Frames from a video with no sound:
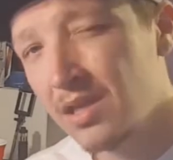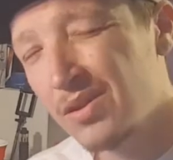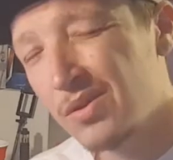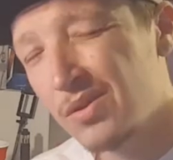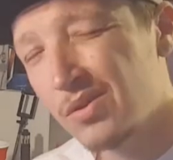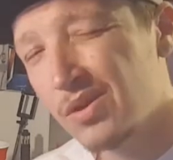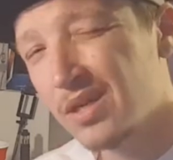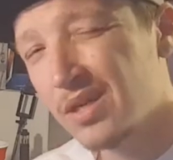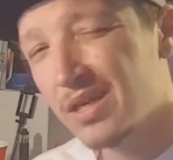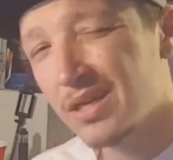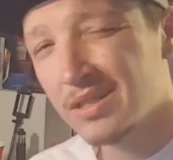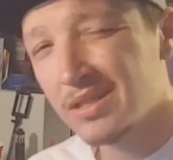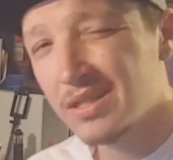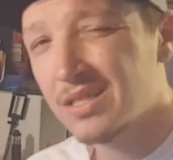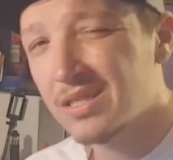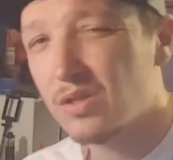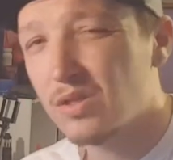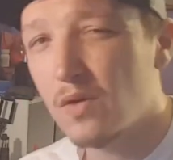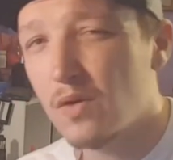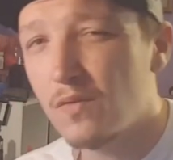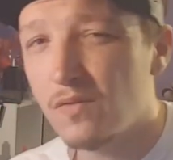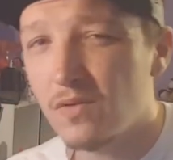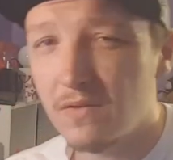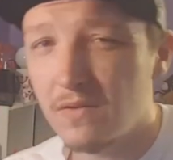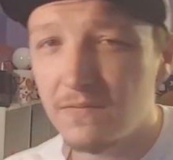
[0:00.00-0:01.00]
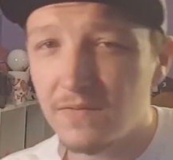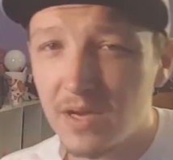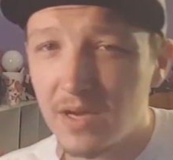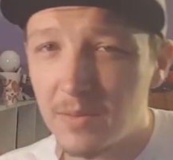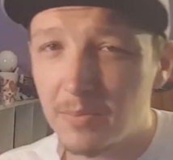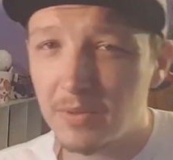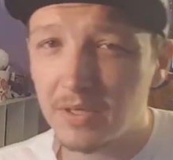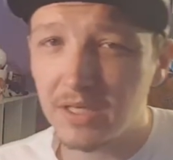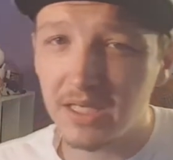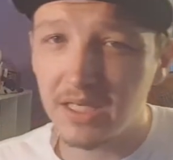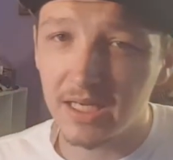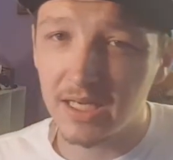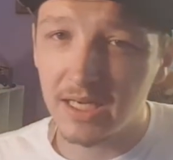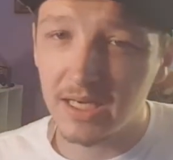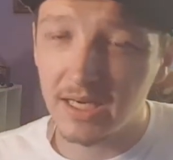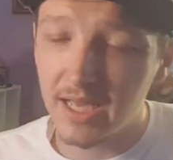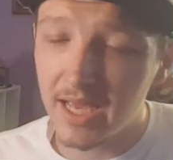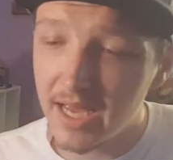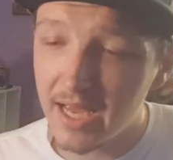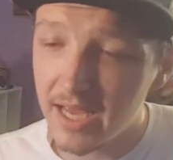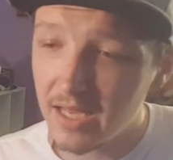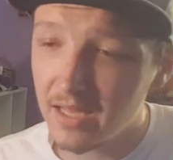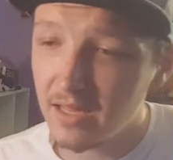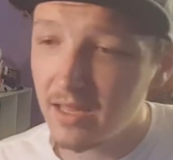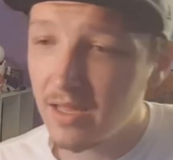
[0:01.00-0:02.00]
And you can get this over at Vapor
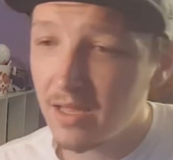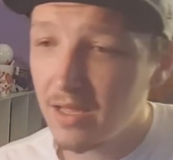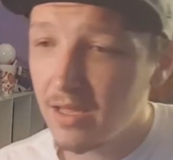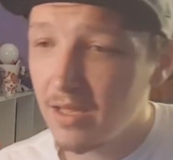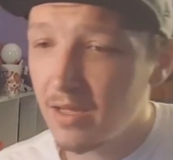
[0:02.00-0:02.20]
DNA.